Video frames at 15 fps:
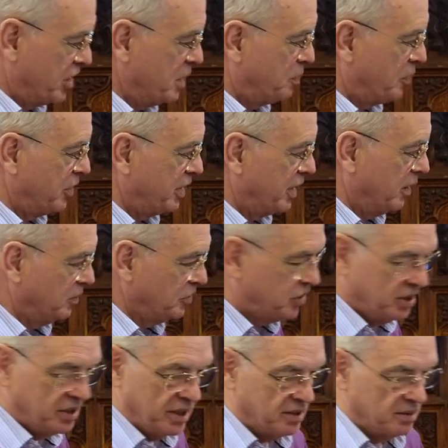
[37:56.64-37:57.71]
anybody else.
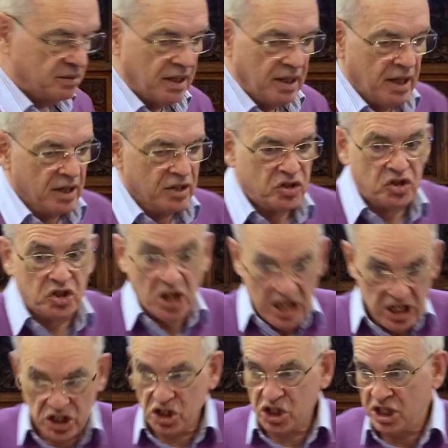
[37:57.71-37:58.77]
He didn't
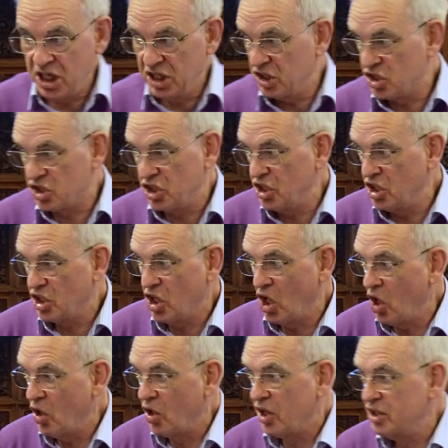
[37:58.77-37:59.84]
teach in the
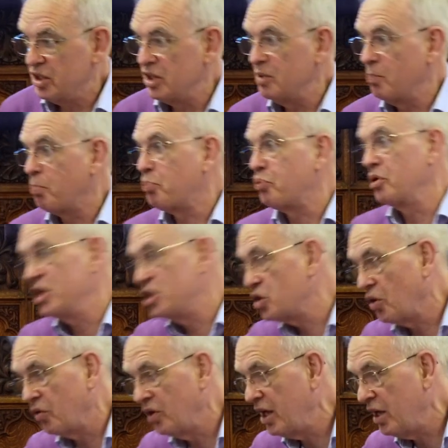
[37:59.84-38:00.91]
synagogue. He didn't preach
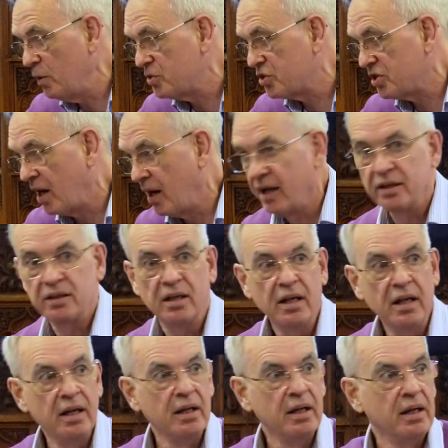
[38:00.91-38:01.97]
on the hillside.
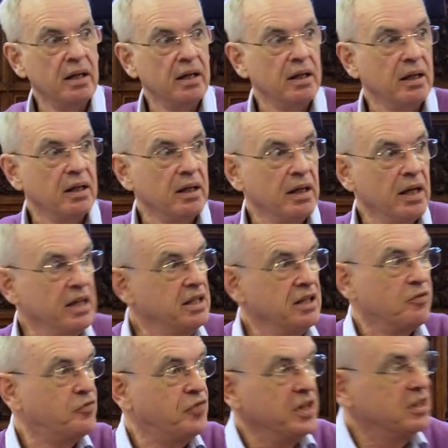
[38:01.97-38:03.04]
He
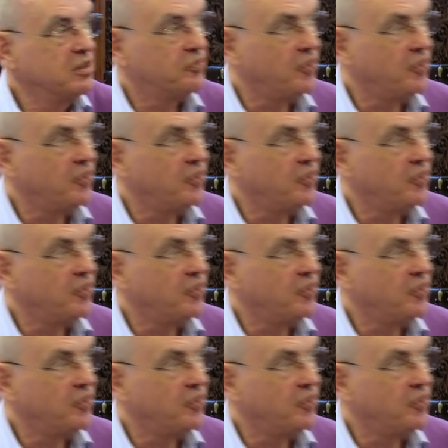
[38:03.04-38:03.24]
didn't feed the